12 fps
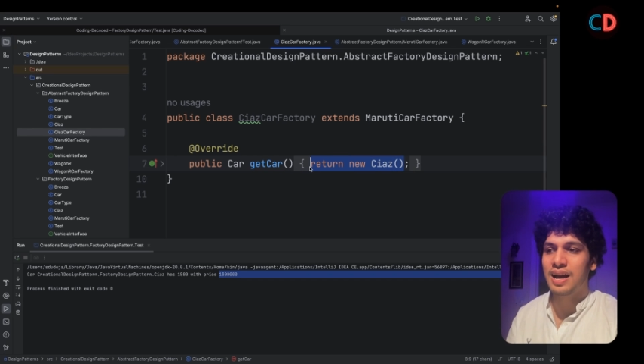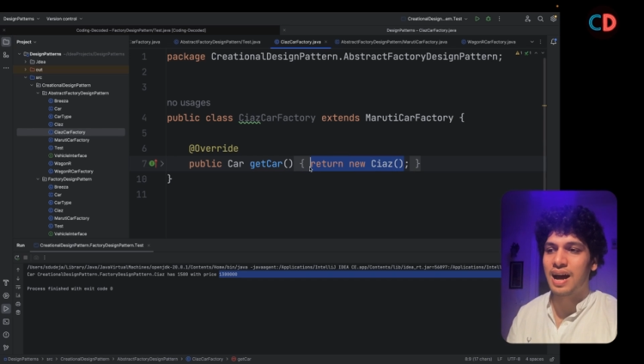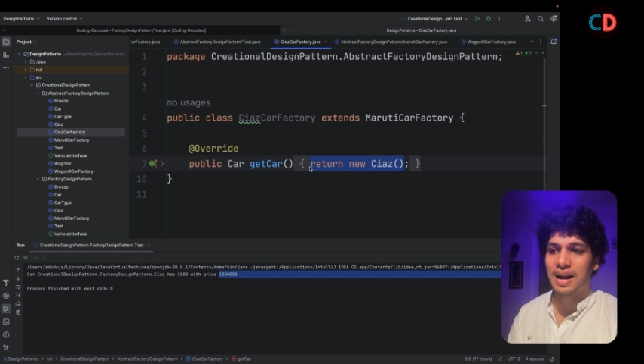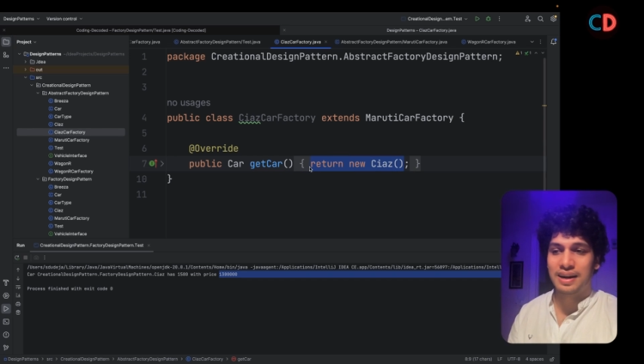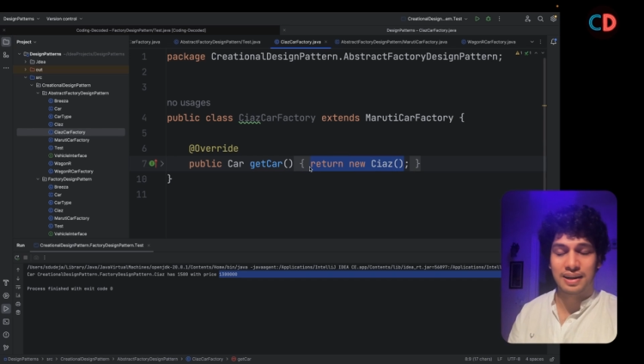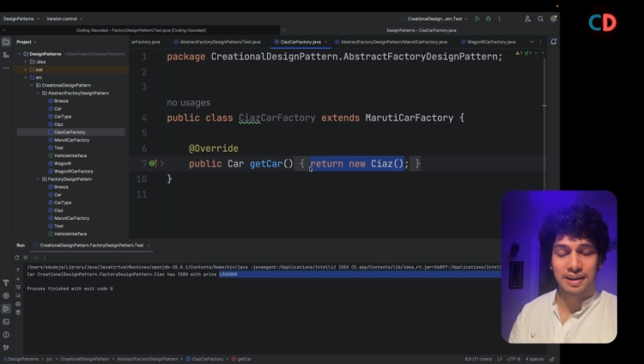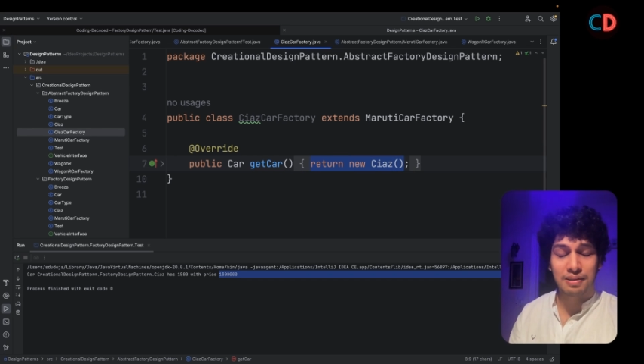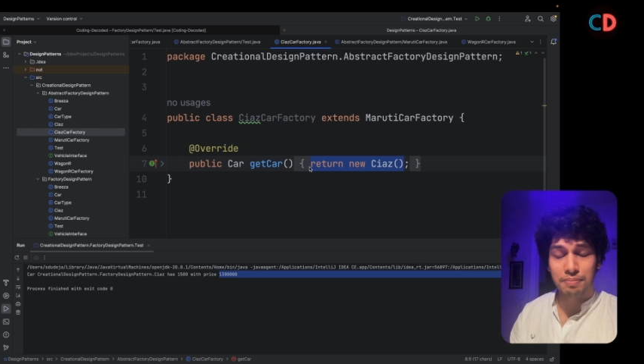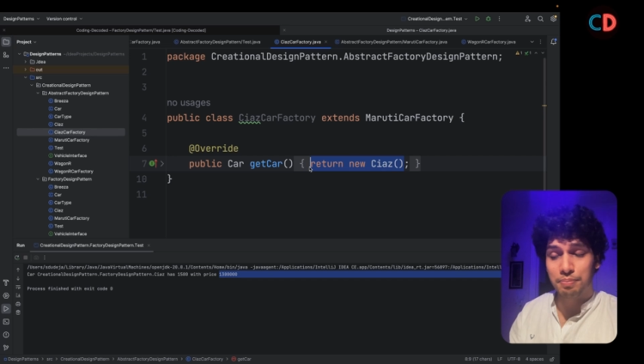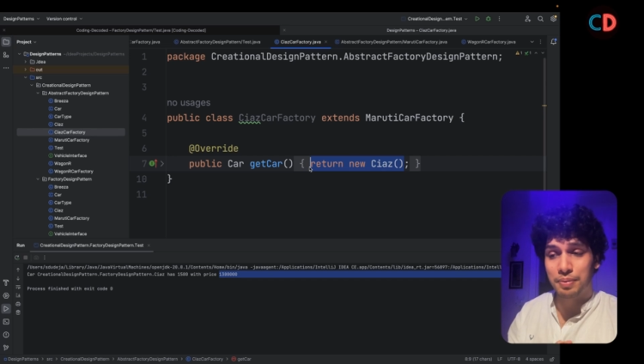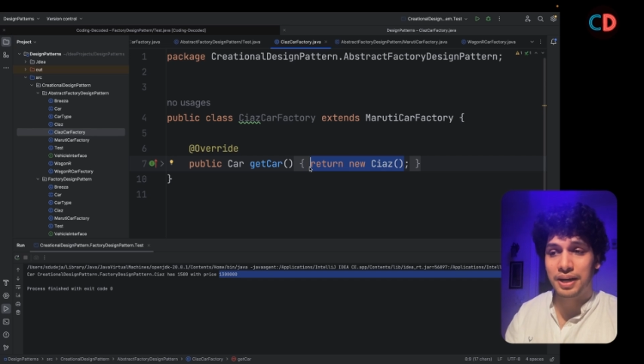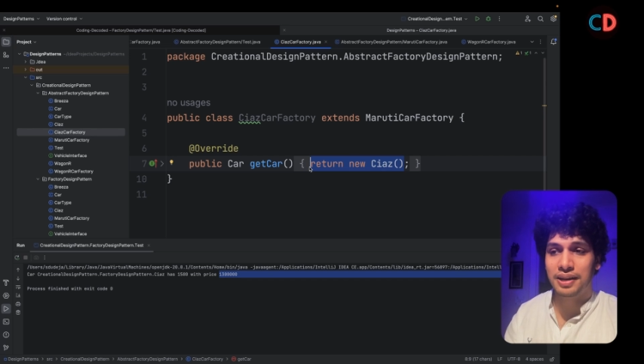and it is
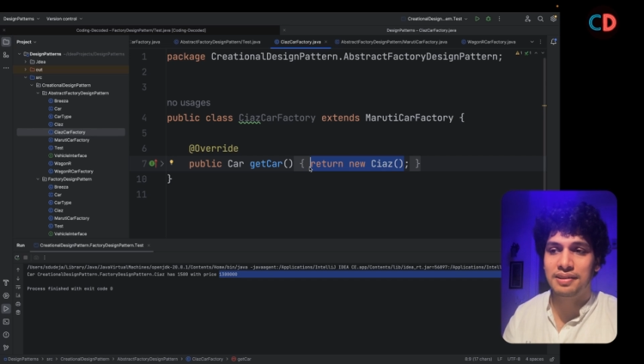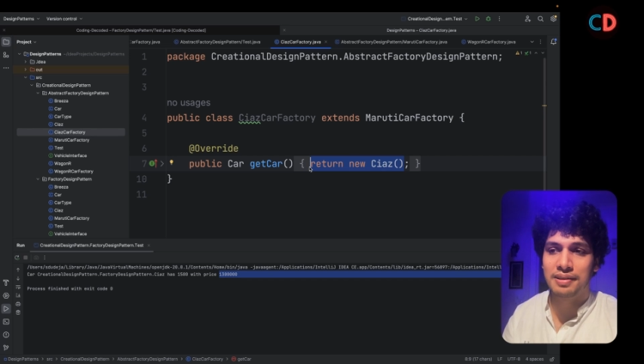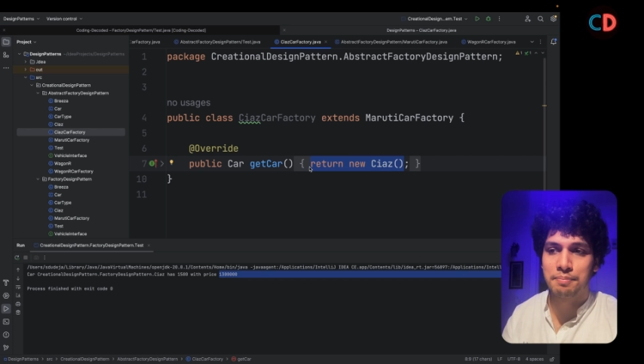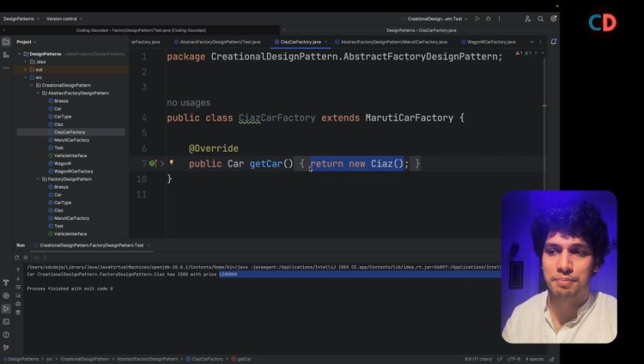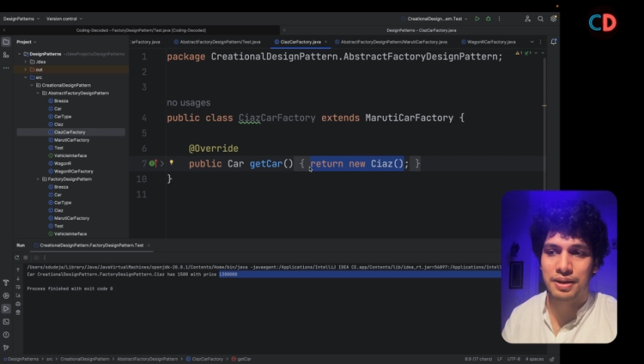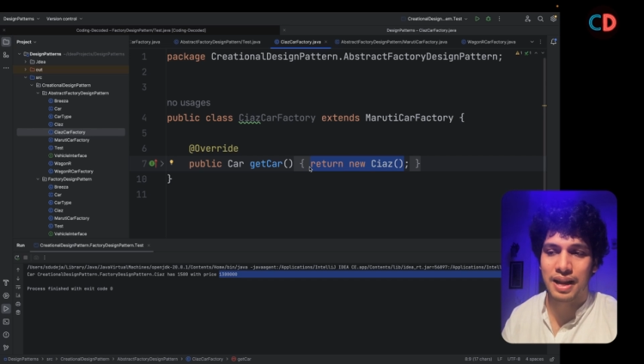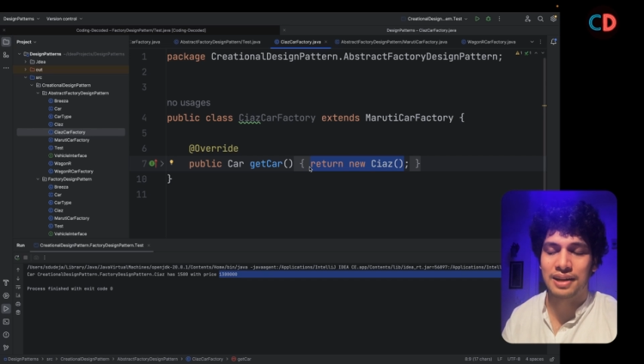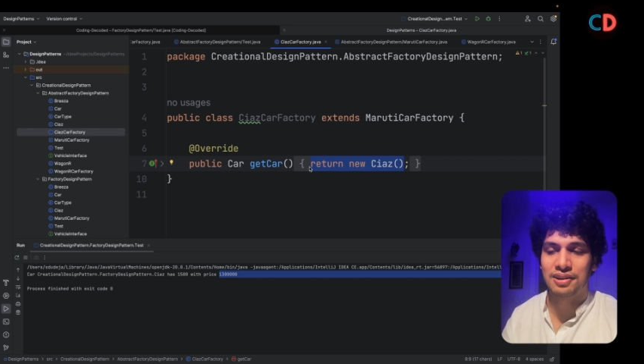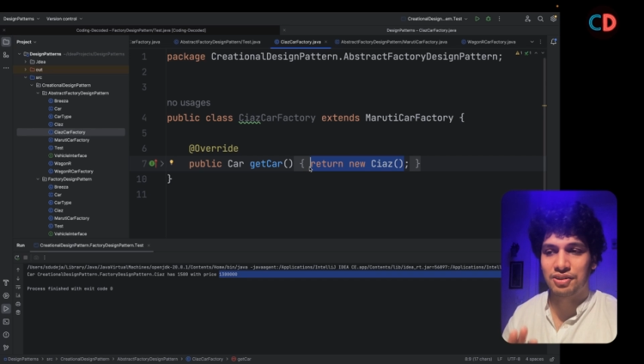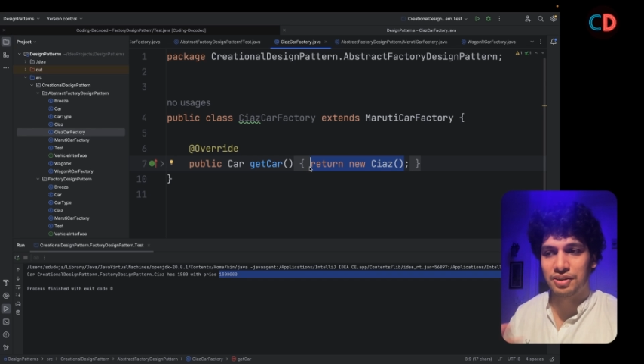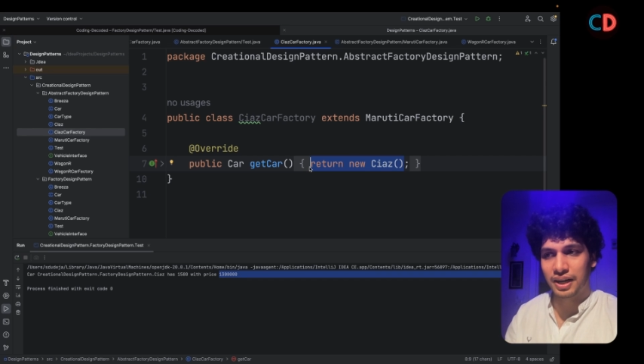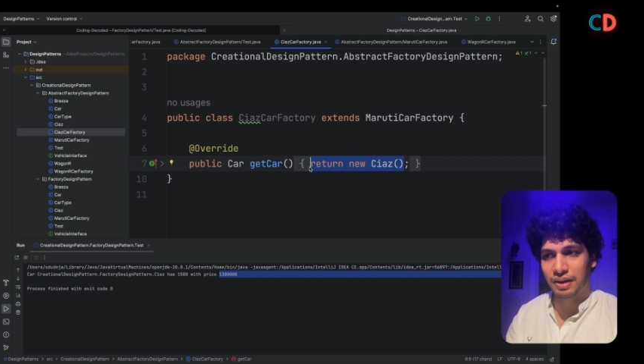pretty simple and
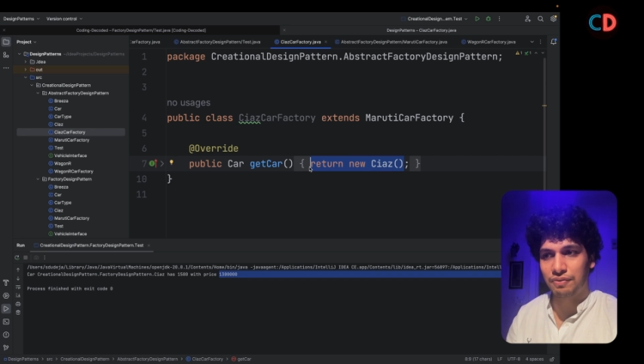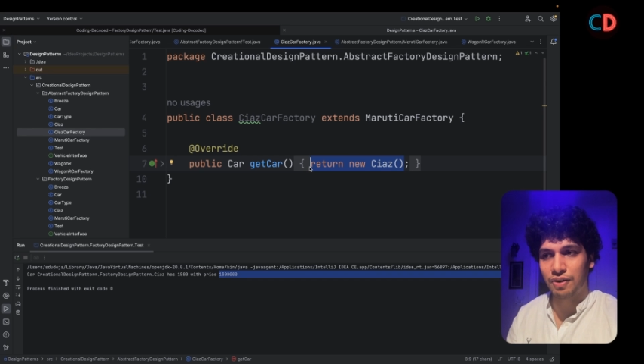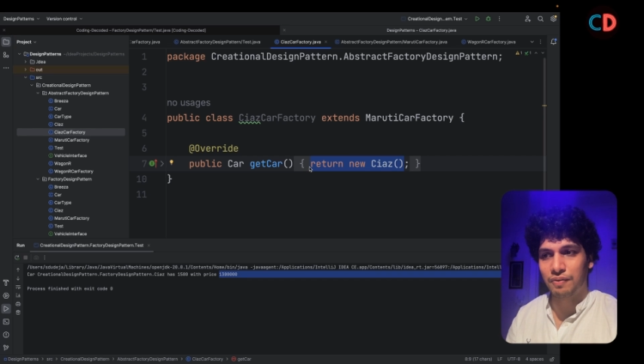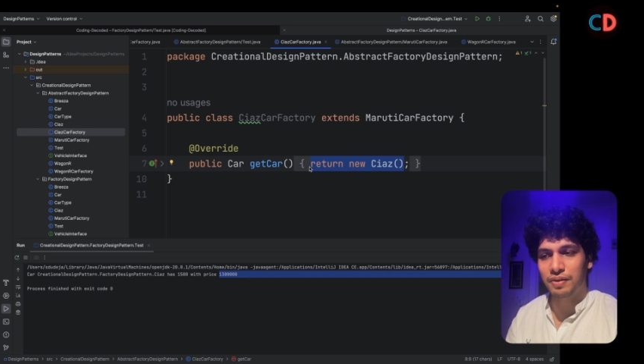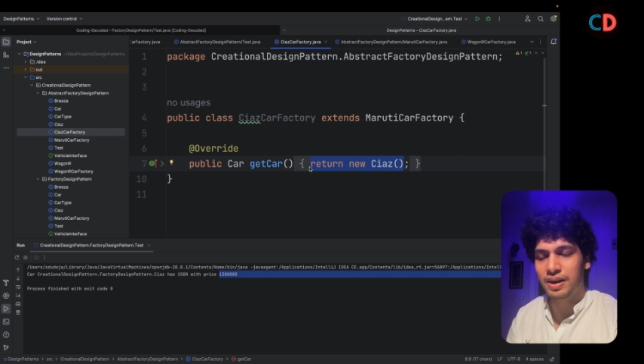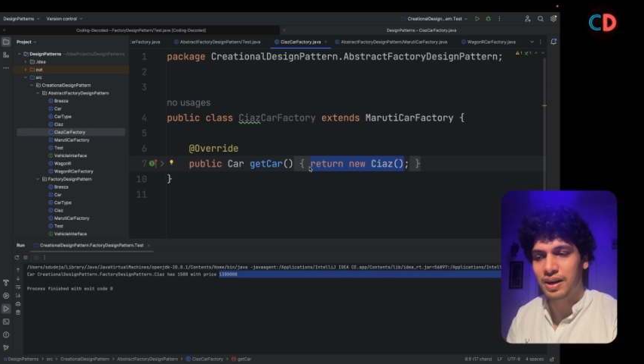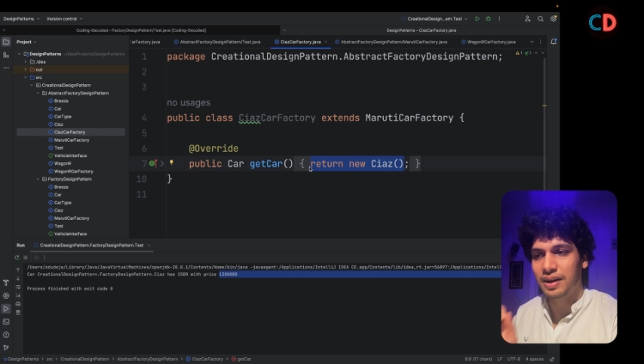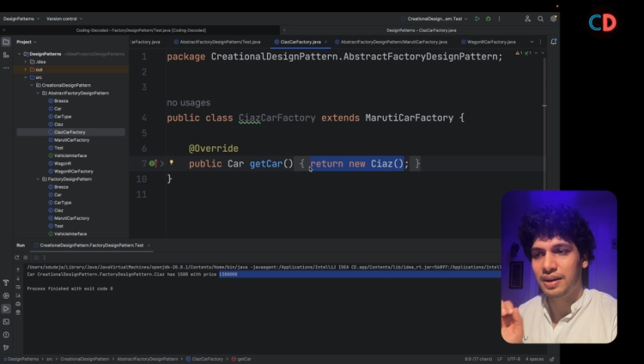straightforward.